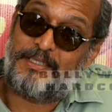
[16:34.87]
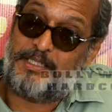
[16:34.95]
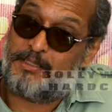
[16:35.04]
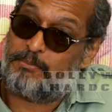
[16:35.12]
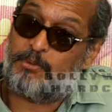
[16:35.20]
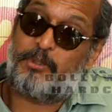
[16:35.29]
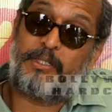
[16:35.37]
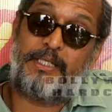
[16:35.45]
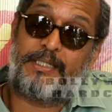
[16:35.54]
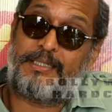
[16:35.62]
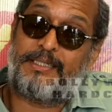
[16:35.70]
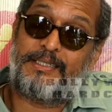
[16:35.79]
he's a
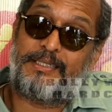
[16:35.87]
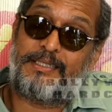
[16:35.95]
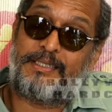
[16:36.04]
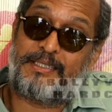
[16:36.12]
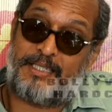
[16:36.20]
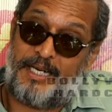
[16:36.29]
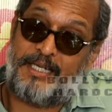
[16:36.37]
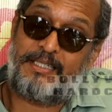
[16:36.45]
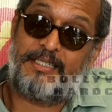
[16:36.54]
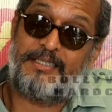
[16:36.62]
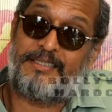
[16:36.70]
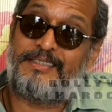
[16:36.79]
poet, he's a
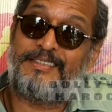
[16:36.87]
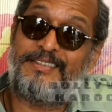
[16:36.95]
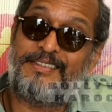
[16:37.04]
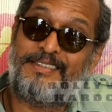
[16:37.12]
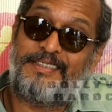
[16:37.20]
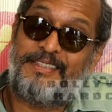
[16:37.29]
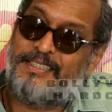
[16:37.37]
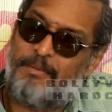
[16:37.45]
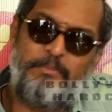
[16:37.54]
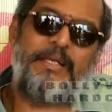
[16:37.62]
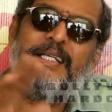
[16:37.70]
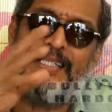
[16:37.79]
writer, he's
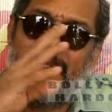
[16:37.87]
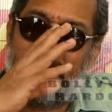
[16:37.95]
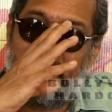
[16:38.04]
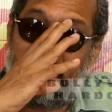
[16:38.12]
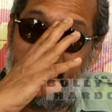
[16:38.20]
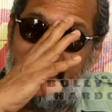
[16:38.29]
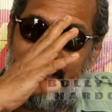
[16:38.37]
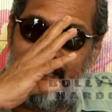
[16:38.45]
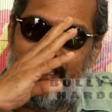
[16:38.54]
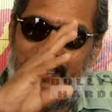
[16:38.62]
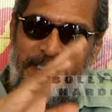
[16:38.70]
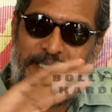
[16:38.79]
amazing, great.